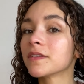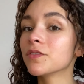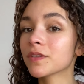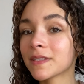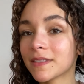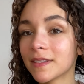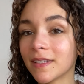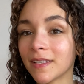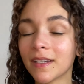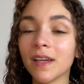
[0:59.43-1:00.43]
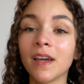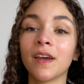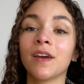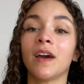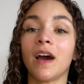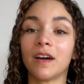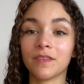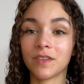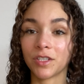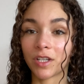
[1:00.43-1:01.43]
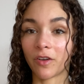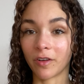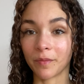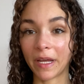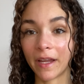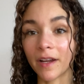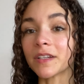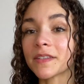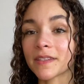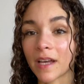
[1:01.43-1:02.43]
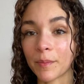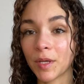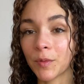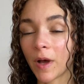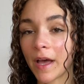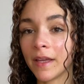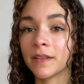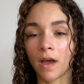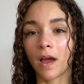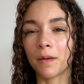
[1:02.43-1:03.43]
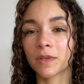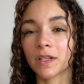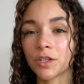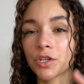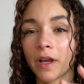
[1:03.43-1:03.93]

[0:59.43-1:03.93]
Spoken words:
you can see, out of the shower, my hair is sopping wet. I'm gonna try